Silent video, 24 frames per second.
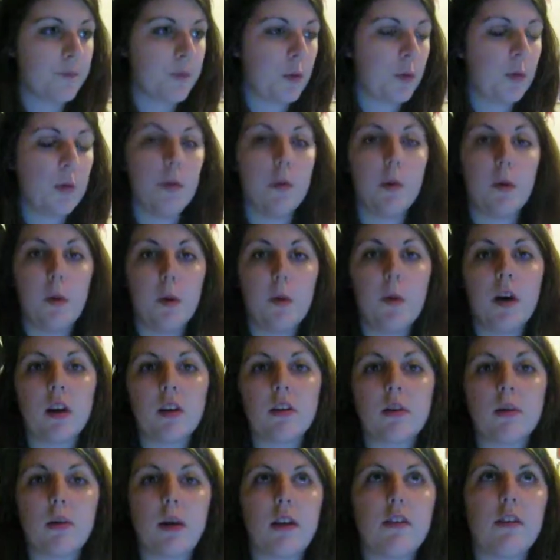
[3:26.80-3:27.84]
We
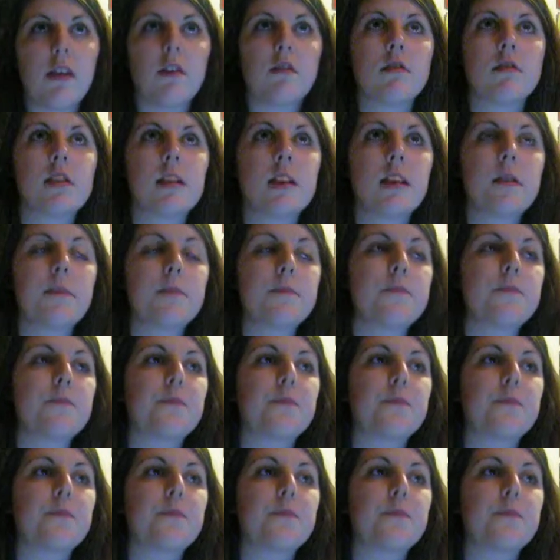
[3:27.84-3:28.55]
worked our way around it.